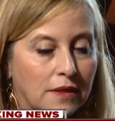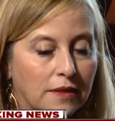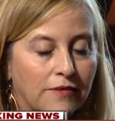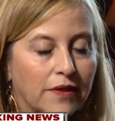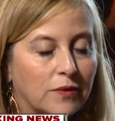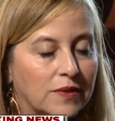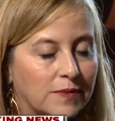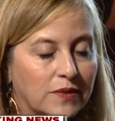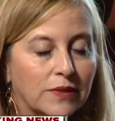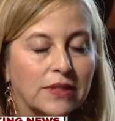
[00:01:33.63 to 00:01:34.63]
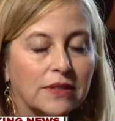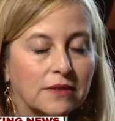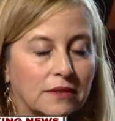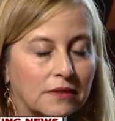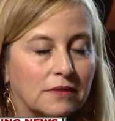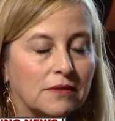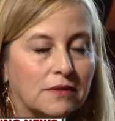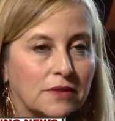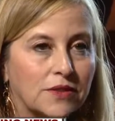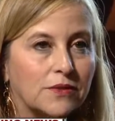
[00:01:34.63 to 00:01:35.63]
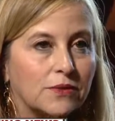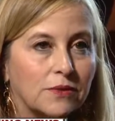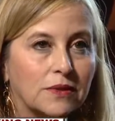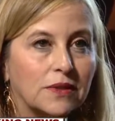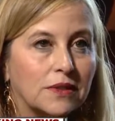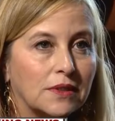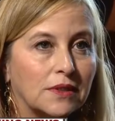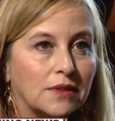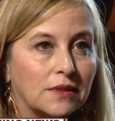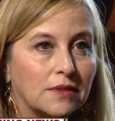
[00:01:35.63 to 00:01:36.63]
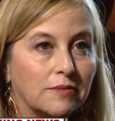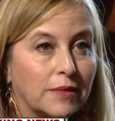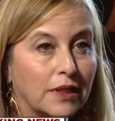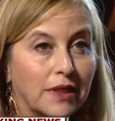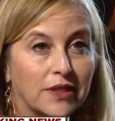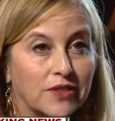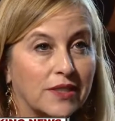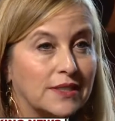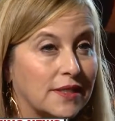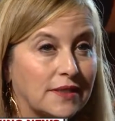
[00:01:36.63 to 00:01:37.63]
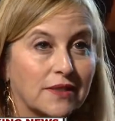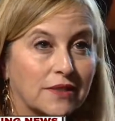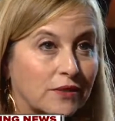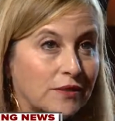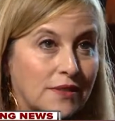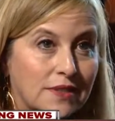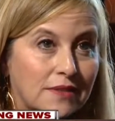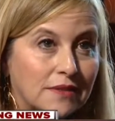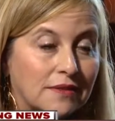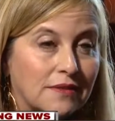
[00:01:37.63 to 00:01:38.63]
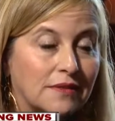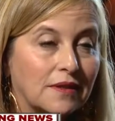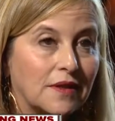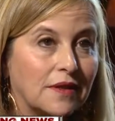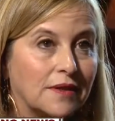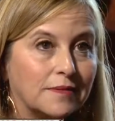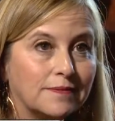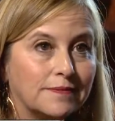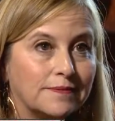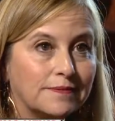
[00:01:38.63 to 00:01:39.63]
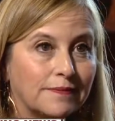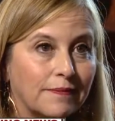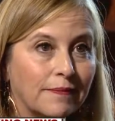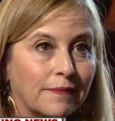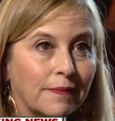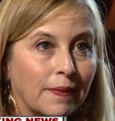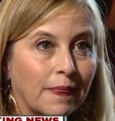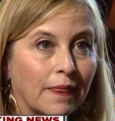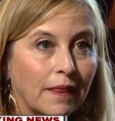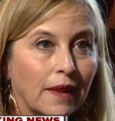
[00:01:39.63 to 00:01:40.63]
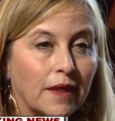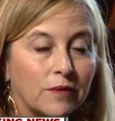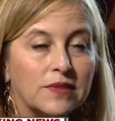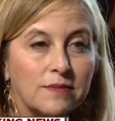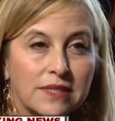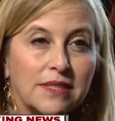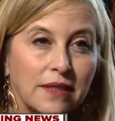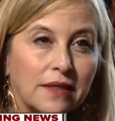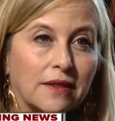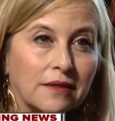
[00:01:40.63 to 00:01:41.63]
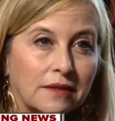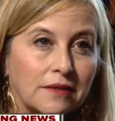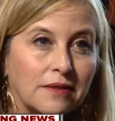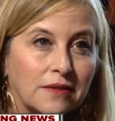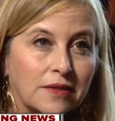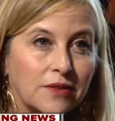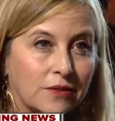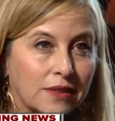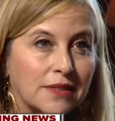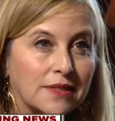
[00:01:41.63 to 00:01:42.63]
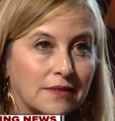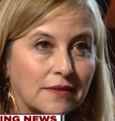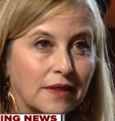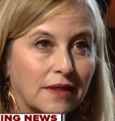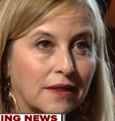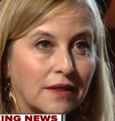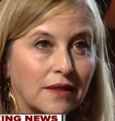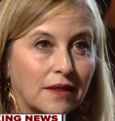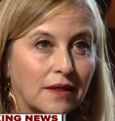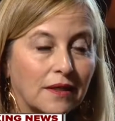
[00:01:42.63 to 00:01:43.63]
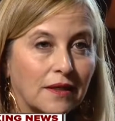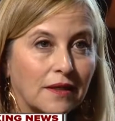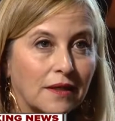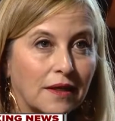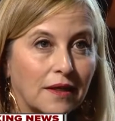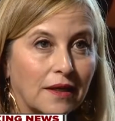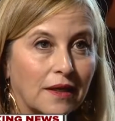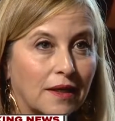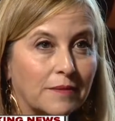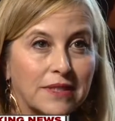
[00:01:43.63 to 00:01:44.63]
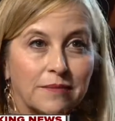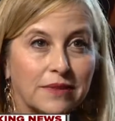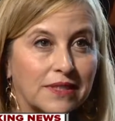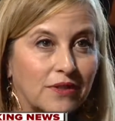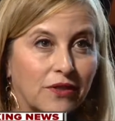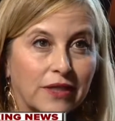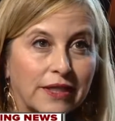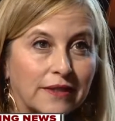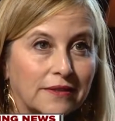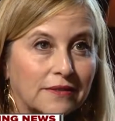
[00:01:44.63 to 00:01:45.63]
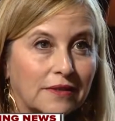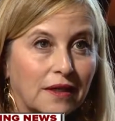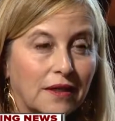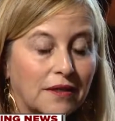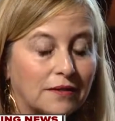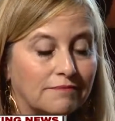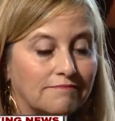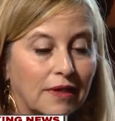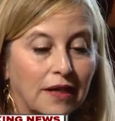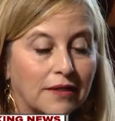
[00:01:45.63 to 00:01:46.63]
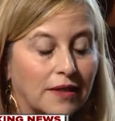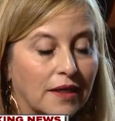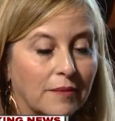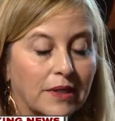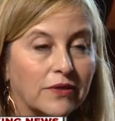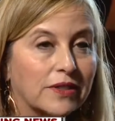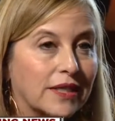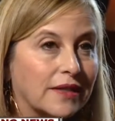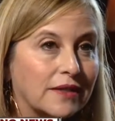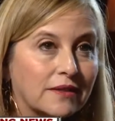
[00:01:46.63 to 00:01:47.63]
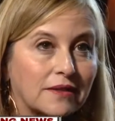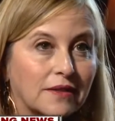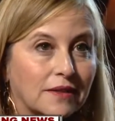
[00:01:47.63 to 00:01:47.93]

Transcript: the affair was between two middle-aged consenting adults, and it was a mistake to do this, and I'm deeply sorry, and I'm here today to